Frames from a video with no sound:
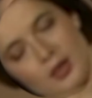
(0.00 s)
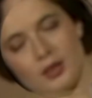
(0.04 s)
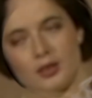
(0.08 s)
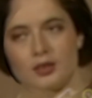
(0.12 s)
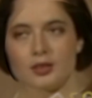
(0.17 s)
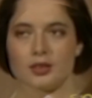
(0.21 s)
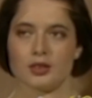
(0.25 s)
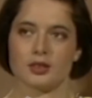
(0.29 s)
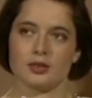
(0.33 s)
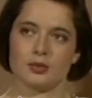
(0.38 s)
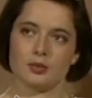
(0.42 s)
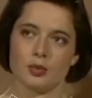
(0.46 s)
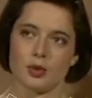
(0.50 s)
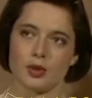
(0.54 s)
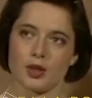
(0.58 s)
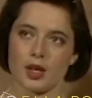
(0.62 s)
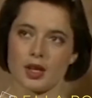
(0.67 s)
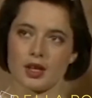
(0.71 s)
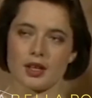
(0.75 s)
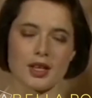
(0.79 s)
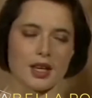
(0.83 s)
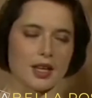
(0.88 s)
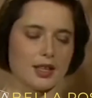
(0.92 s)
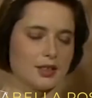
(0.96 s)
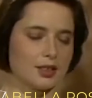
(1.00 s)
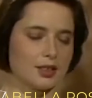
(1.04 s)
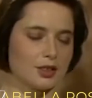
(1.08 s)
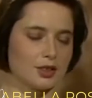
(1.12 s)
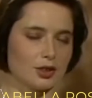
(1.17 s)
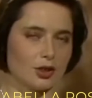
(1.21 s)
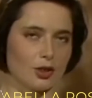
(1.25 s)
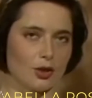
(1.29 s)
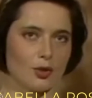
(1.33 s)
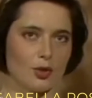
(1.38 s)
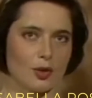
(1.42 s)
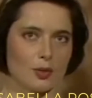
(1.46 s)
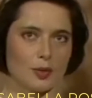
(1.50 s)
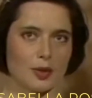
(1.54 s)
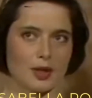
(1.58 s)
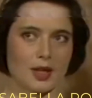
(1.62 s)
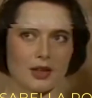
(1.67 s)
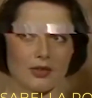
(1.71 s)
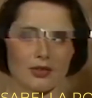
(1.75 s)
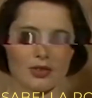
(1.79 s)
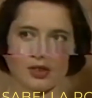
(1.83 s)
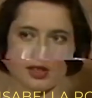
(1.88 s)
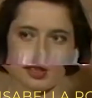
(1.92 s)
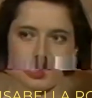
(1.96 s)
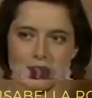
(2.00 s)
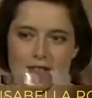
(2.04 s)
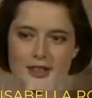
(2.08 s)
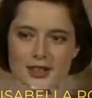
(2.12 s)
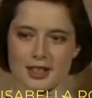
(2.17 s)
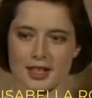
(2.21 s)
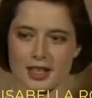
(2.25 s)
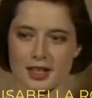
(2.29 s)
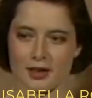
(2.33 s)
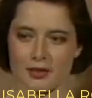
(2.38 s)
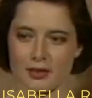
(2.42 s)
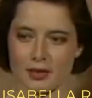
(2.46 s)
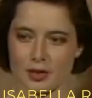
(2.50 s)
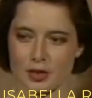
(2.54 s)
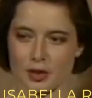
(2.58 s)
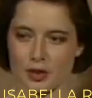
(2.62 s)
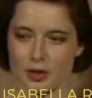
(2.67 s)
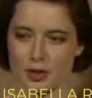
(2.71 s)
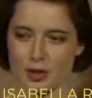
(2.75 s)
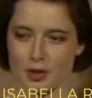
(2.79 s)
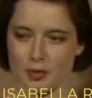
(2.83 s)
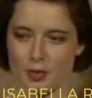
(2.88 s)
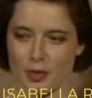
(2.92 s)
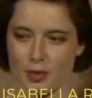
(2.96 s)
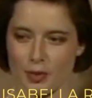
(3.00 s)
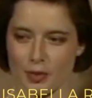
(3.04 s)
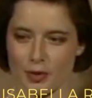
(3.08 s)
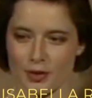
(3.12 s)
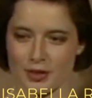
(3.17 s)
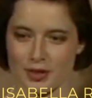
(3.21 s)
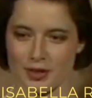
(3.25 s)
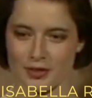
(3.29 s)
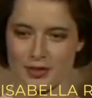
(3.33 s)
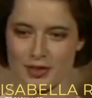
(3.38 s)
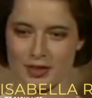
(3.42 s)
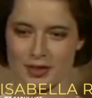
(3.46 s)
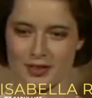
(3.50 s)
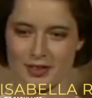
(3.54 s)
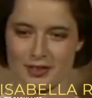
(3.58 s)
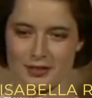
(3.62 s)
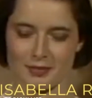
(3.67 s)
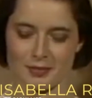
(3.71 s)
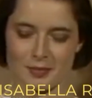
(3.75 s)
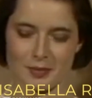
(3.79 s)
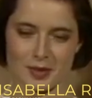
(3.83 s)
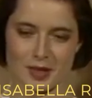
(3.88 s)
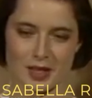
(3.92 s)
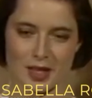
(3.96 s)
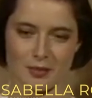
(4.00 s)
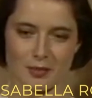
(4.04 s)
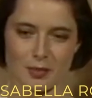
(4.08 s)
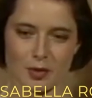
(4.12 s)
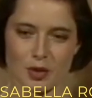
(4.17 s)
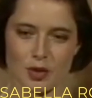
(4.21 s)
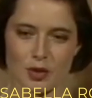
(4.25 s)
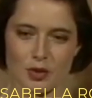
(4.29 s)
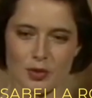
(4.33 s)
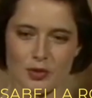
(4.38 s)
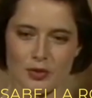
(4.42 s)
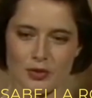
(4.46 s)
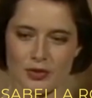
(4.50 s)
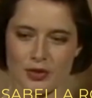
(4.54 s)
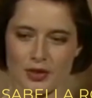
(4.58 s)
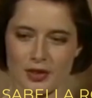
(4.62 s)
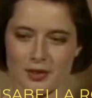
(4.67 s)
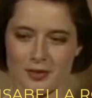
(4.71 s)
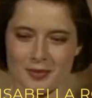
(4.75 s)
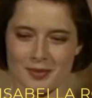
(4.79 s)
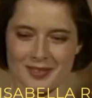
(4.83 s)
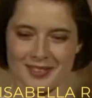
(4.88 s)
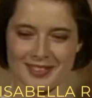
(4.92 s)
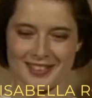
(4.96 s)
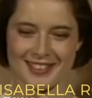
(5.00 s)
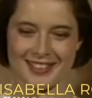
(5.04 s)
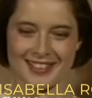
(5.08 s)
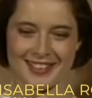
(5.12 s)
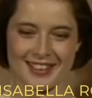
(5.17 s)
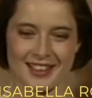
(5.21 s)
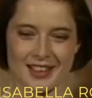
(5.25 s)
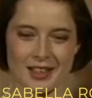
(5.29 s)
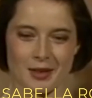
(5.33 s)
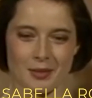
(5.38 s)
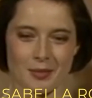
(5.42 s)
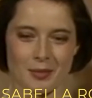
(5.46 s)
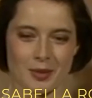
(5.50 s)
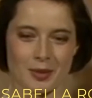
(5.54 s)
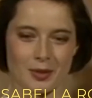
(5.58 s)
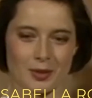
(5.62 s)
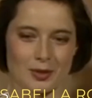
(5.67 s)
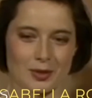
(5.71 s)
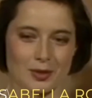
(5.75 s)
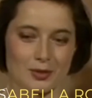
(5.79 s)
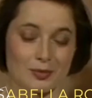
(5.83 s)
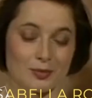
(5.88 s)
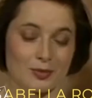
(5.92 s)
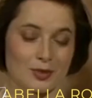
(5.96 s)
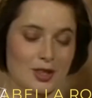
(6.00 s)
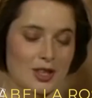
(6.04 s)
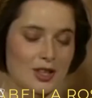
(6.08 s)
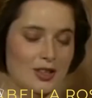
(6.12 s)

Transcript: Rossellini was raised in Rome, as well as in Santa Marinella in Paris. She underwent an operation for